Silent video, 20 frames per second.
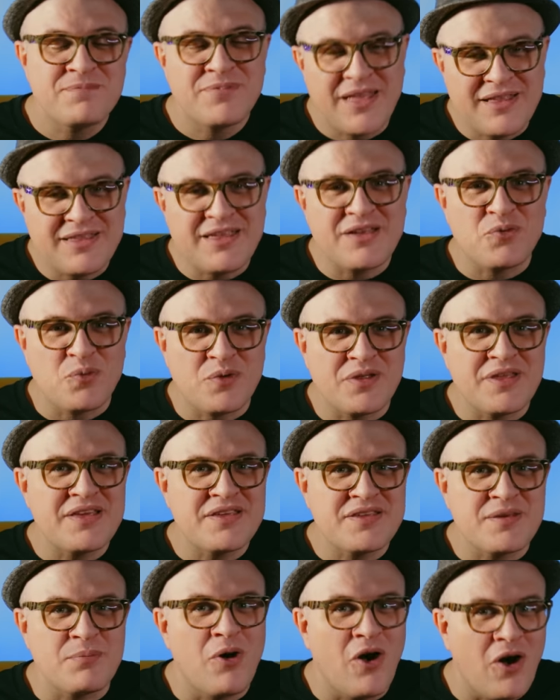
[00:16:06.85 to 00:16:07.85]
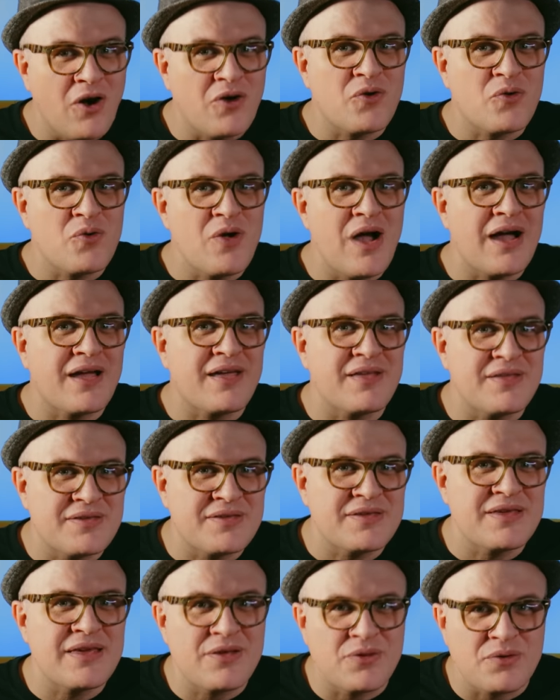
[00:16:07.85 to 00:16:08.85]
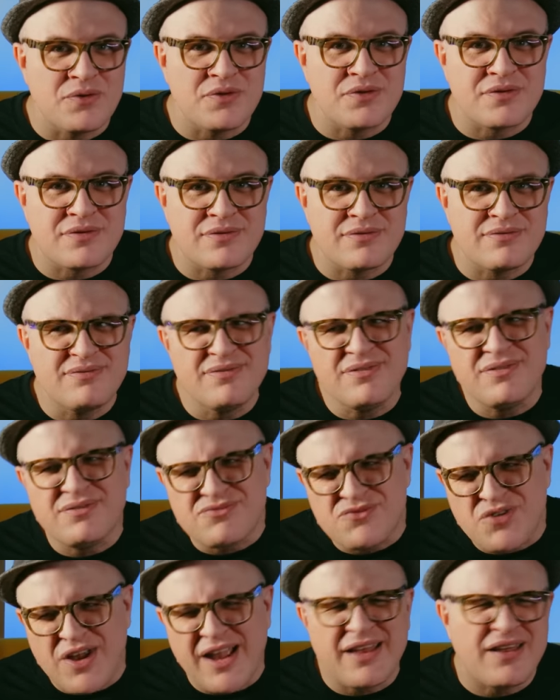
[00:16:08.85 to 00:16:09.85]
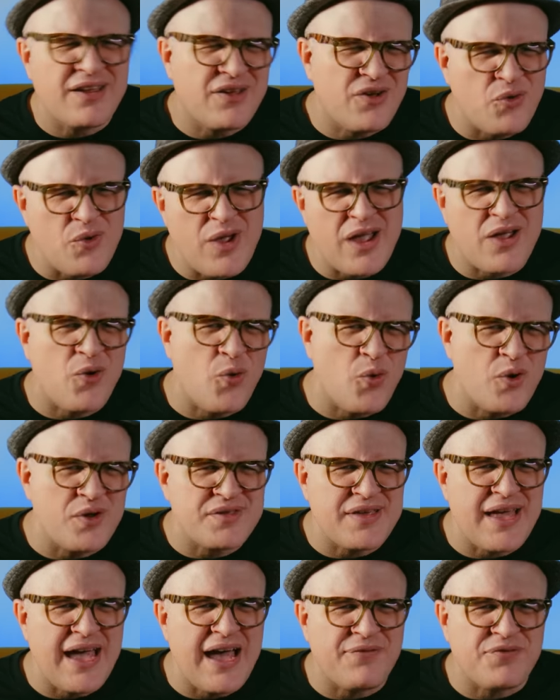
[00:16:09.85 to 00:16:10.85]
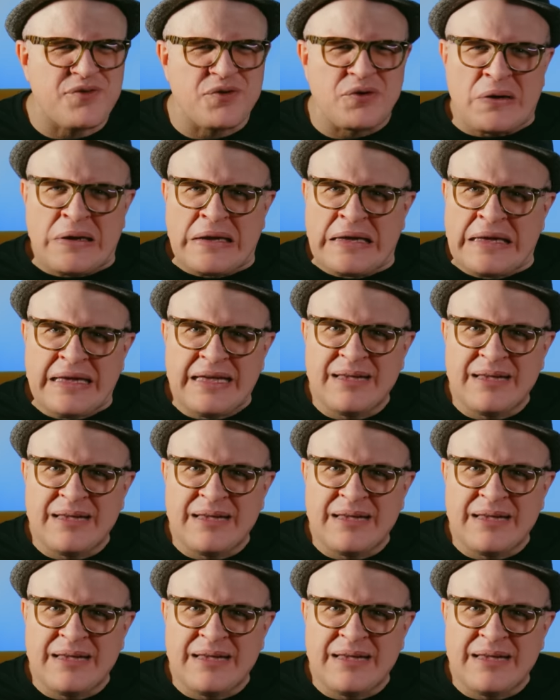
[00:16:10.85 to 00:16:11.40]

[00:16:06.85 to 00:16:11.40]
They did release some harder rocking singles, trying to correct course after,